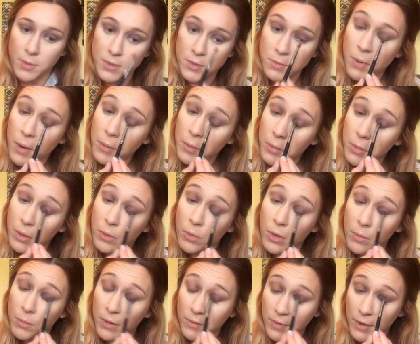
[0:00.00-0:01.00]
It's probably
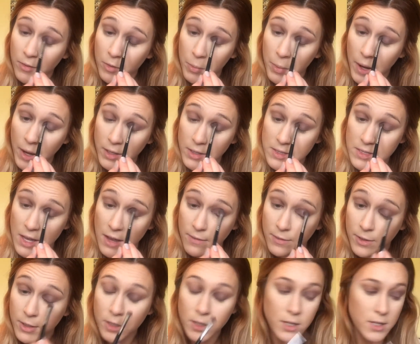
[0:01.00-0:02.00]
one of my favorite palettes
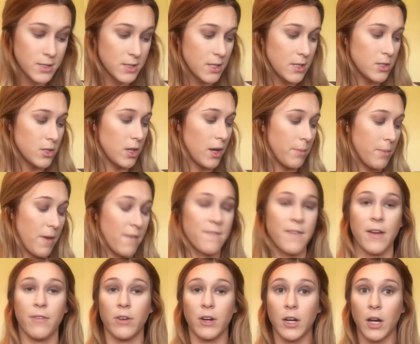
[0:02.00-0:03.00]
ever because these are like my
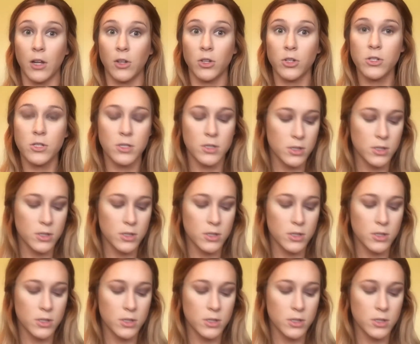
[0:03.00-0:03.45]
favorite colors.